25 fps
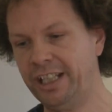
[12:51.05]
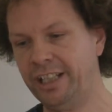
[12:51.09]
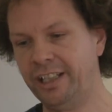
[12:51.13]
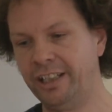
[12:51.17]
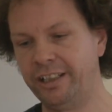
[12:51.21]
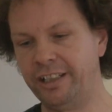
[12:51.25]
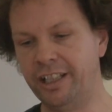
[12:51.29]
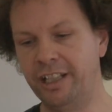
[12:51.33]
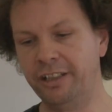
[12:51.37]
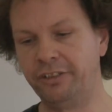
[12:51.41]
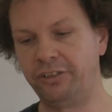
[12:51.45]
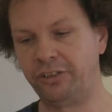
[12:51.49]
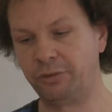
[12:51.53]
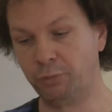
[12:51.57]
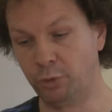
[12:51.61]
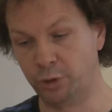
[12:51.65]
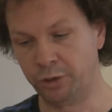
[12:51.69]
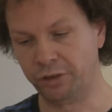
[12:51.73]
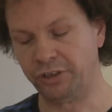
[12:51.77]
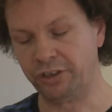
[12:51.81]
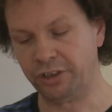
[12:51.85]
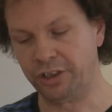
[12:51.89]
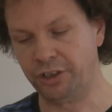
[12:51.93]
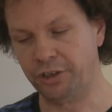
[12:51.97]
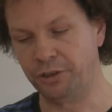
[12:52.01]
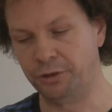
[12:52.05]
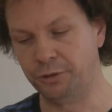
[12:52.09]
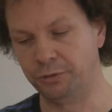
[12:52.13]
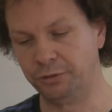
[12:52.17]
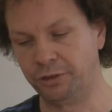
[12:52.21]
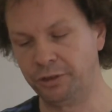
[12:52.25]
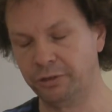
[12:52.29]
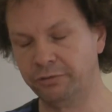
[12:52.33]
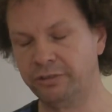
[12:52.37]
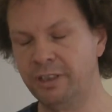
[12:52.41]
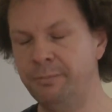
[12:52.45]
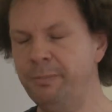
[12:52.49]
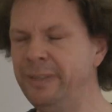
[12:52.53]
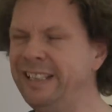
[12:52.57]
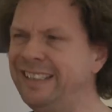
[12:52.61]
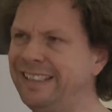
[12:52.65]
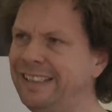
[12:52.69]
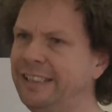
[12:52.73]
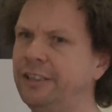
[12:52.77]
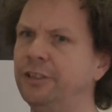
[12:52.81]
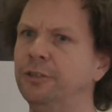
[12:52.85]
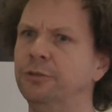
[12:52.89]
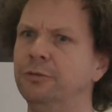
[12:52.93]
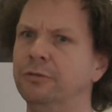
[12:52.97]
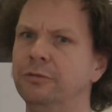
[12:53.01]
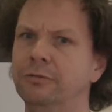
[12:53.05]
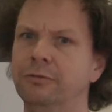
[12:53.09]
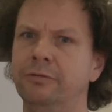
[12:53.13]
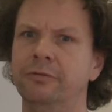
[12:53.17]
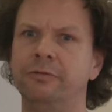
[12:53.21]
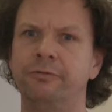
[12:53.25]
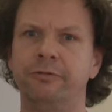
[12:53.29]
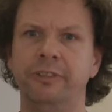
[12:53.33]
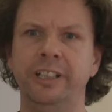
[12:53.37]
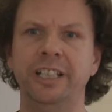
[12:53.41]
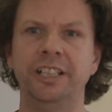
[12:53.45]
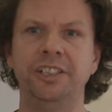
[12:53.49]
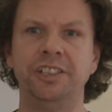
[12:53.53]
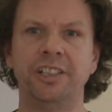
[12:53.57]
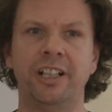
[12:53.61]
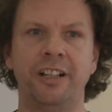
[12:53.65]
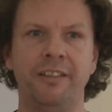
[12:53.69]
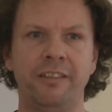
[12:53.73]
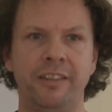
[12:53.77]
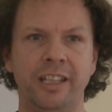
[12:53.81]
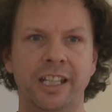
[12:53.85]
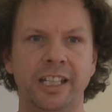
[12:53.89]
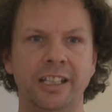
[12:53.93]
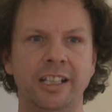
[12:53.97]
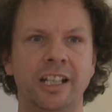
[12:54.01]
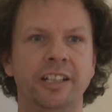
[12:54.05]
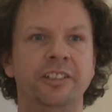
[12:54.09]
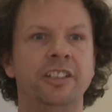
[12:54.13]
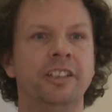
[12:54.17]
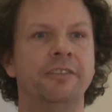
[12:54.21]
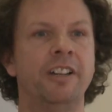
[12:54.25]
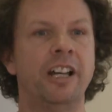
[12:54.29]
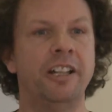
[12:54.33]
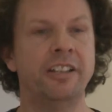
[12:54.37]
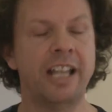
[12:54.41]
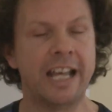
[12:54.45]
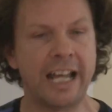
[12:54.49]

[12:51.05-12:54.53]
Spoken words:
that's water-cooled called the Mitty-Cool fridge, I think, and